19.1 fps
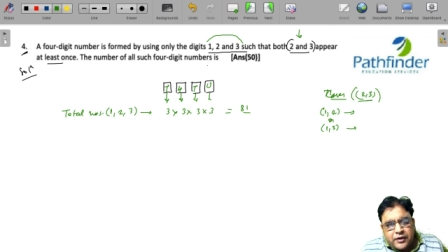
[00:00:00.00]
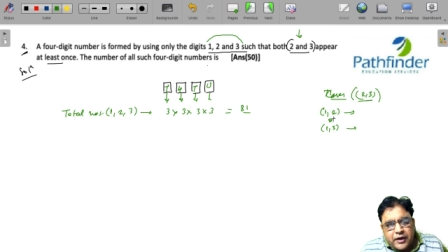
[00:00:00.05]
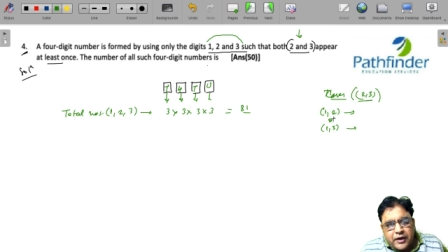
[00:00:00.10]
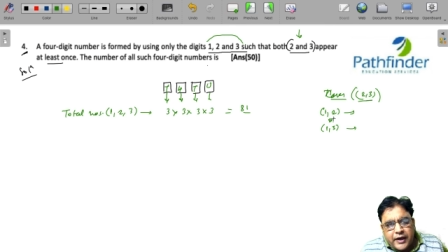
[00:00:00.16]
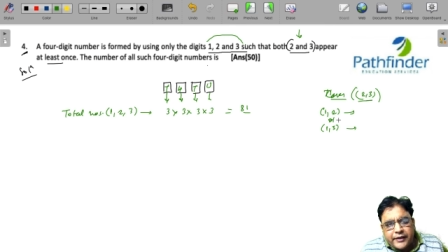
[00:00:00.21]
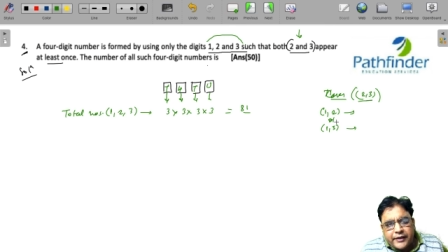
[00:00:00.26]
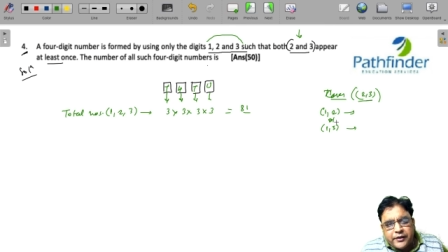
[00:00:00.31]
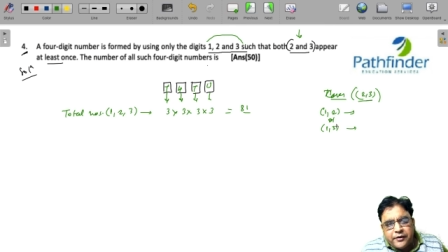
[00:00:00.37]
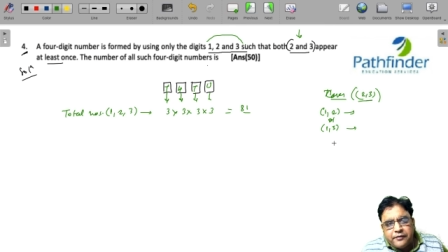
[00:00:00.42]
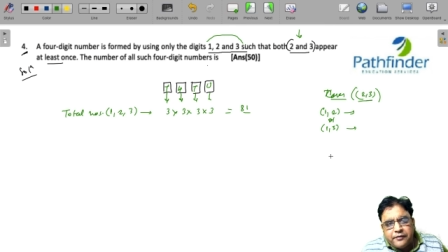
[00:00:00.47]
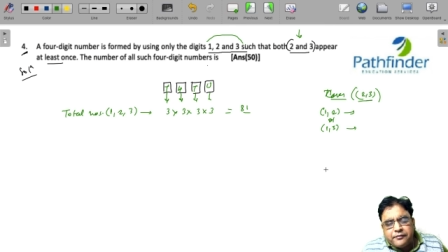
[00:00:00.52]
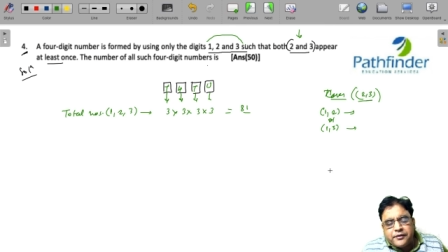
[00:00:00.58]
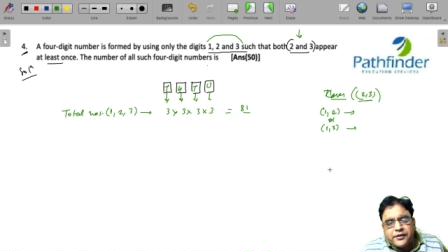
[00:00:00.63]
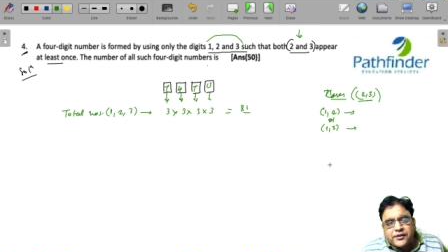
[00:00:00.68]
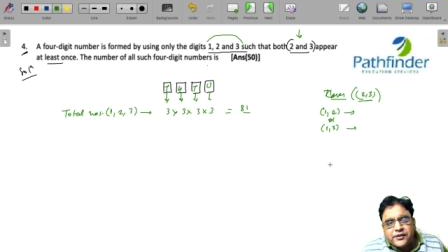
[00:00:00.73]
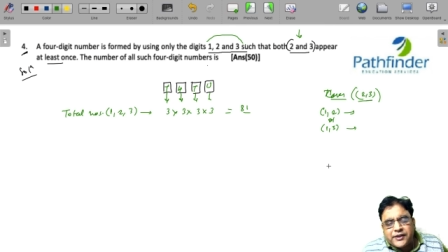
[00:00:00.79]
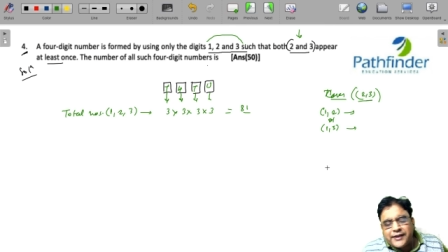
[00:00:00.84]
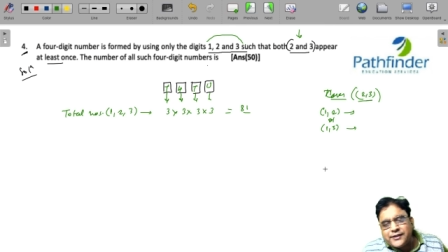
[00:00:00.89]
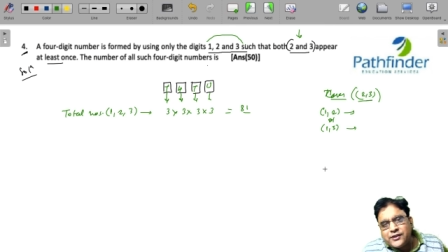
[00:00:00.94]
either of
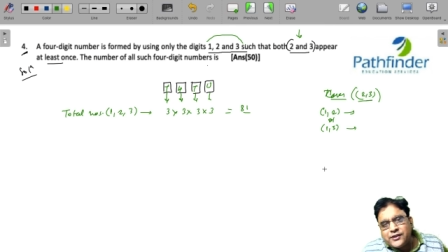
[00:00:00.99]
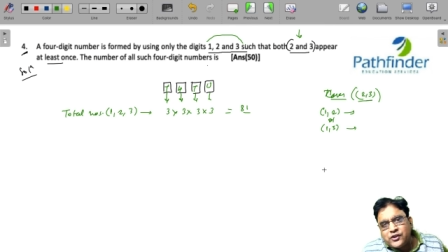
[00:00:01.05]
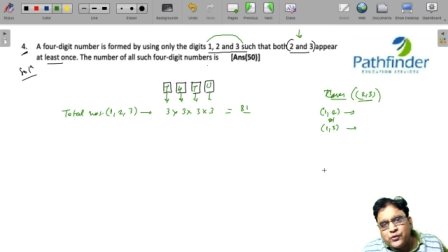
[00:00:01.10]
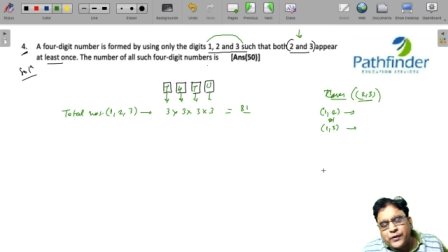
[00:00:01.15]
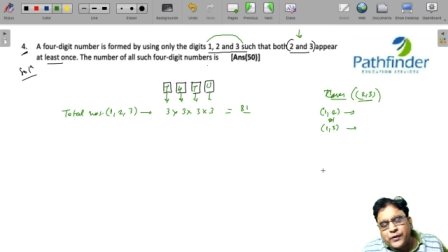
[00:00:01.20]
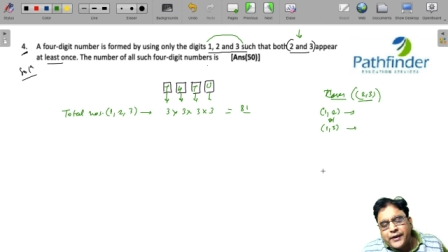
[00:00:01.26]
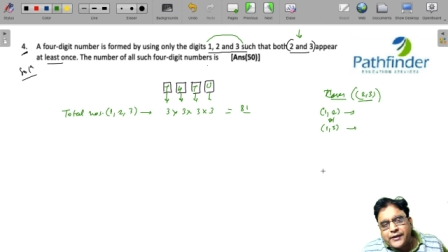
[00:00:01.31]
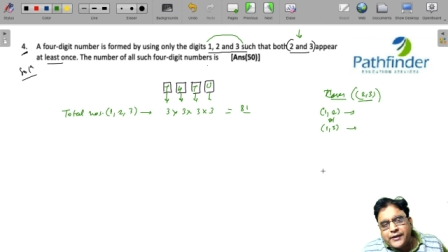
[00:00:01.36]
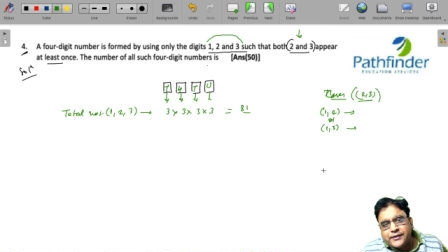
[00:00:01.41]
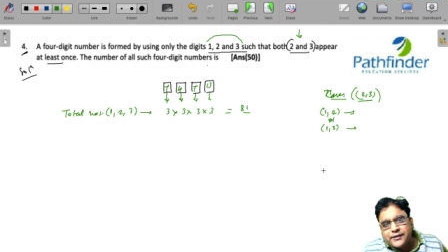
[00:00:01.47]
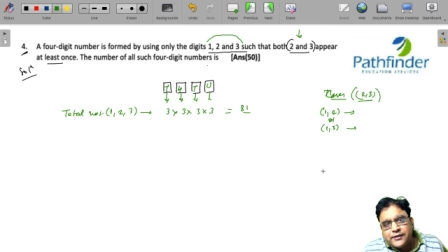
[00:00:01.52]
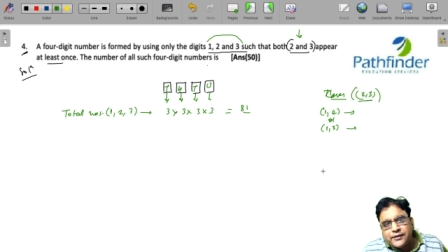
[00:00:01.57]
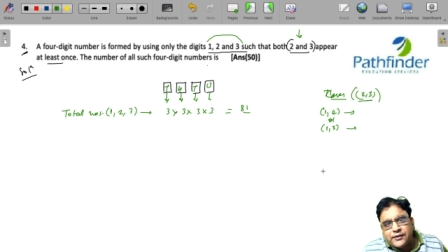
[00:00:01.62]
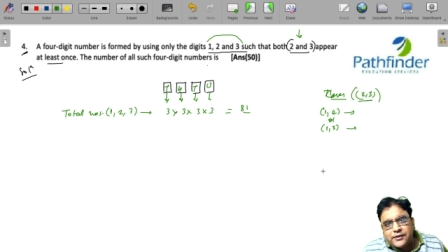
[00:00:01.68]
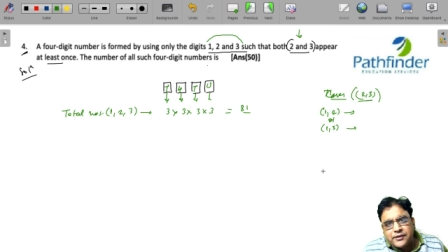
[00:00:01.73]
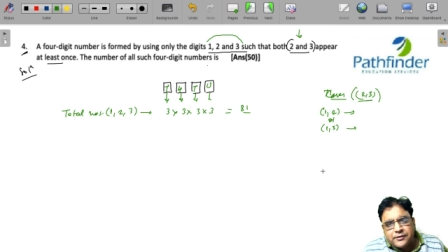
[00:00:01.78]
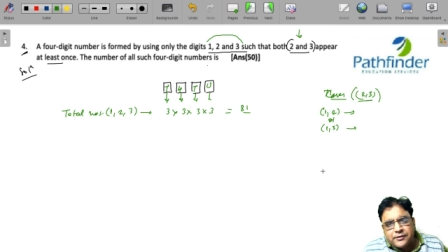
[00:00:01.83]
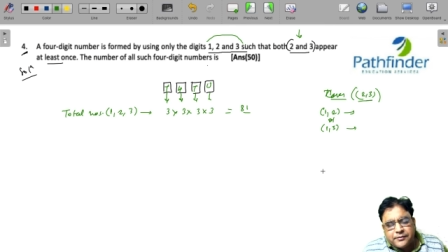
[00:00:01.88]
these cases will exist